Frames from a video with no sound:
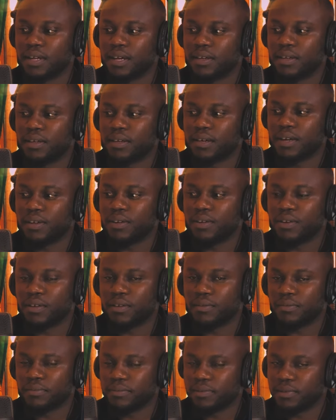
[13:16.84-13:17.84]
like, I don't
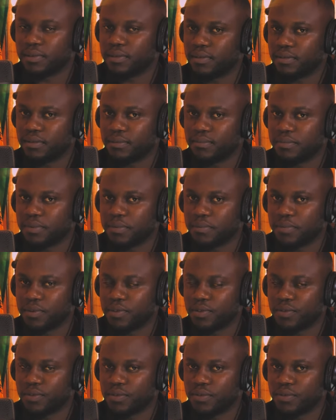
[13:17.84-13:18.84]
know if
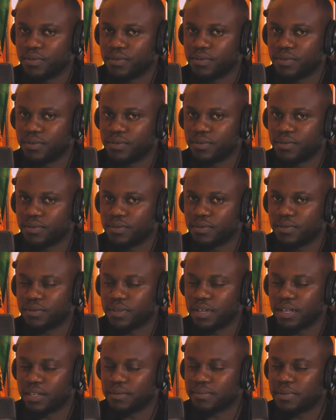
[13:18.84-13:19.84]
people still use
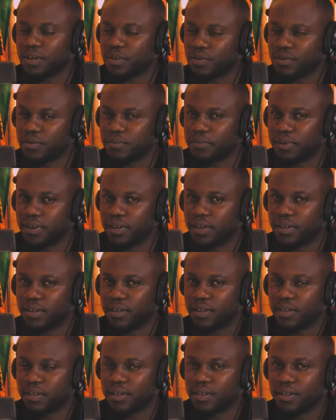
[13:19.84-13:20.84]
Yajama Cobra.
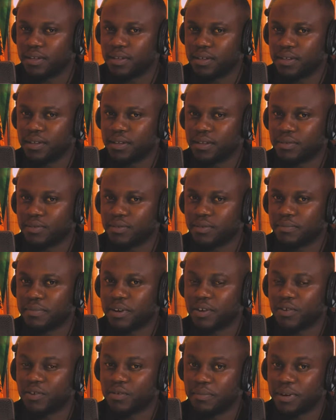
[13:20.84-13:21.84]
Could
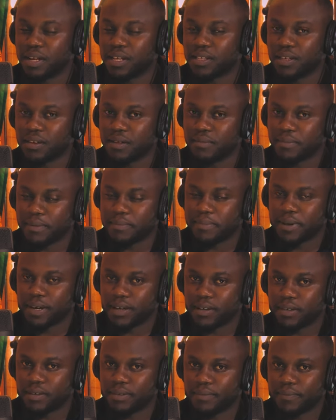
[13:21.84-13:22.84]
Makobra Jaya
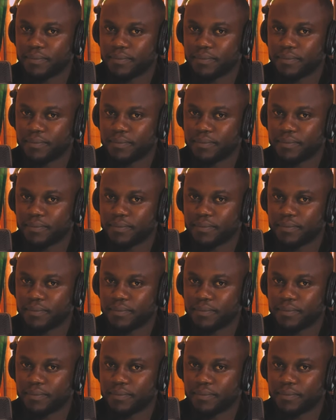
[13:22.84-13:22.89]
Mapang?